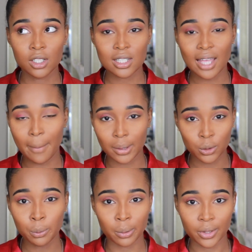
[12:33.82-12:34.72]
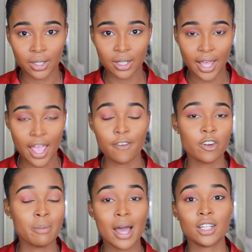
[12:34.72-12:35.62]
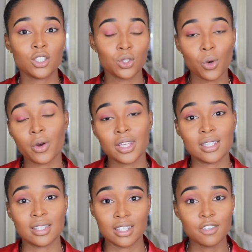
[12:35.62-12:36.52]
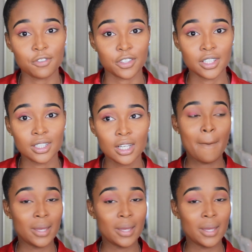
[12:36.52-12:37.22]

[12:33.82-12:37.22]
just like blueprint. Everybody's story is different.